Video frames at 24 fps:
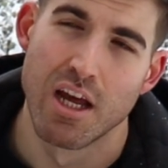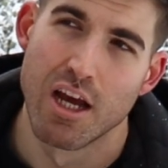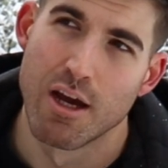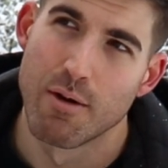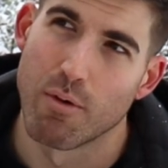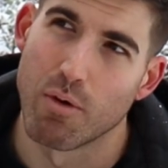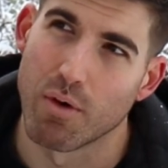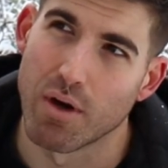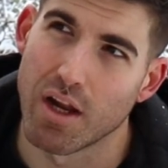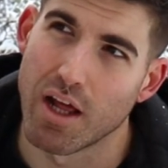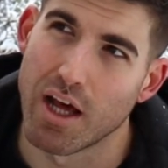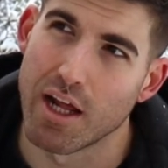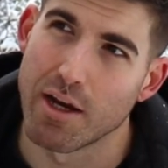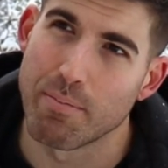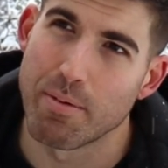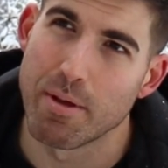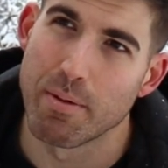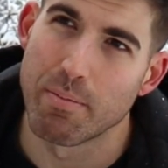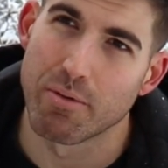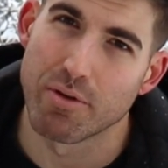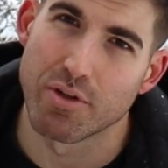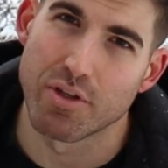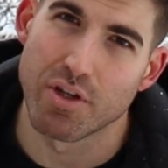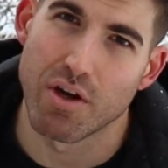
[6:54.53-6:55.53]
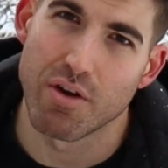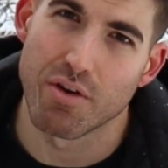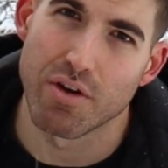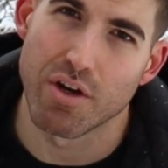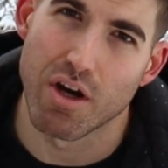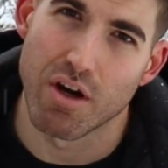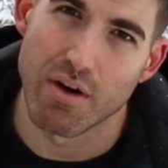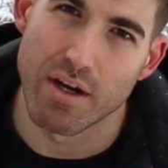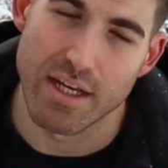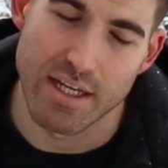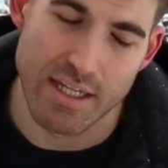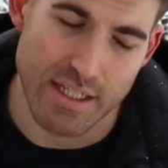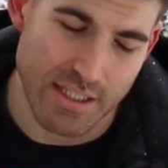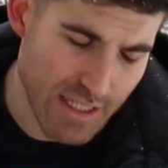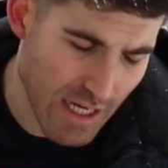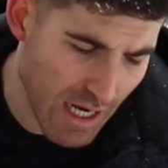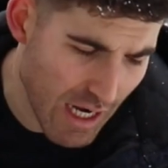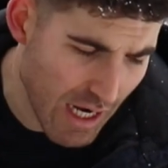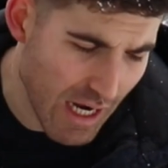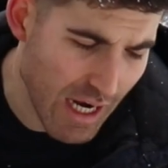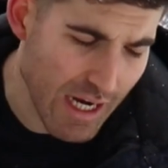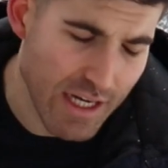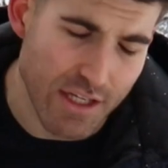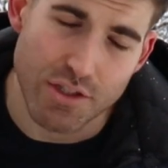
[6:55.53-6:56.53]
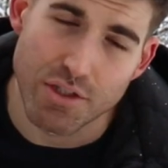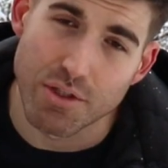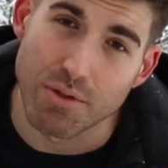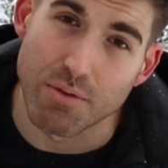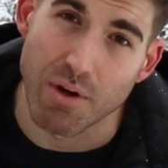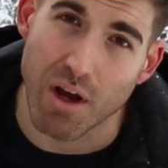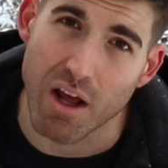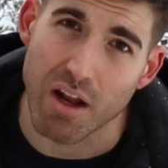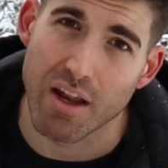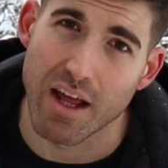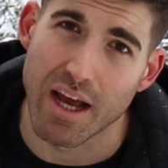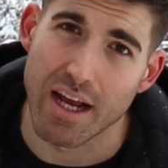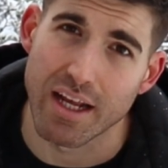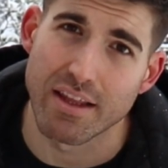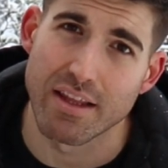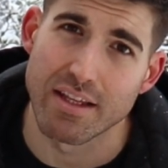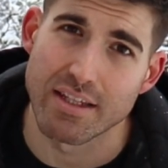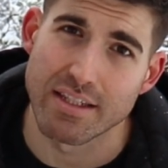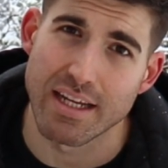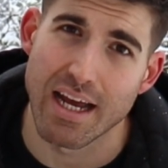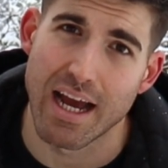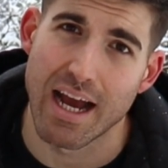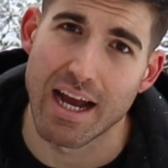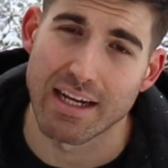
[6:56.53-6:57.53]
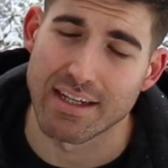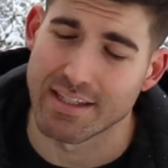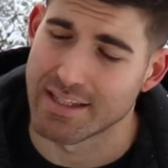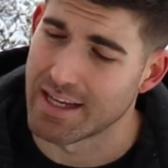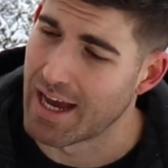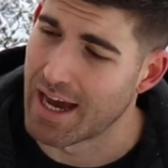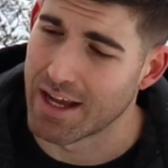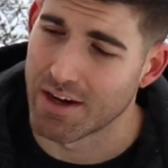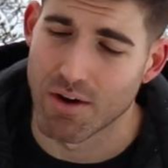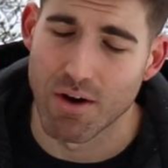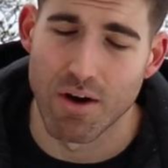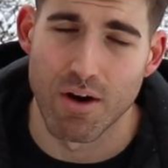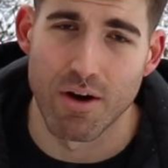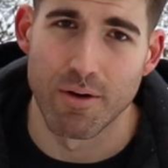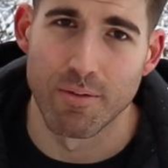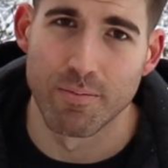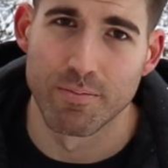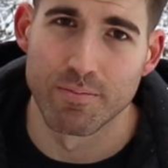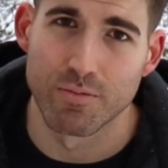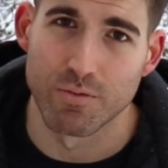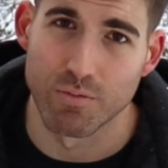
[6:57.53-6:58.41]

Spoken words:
But what a lot of people don't know is I do not like this axe at all.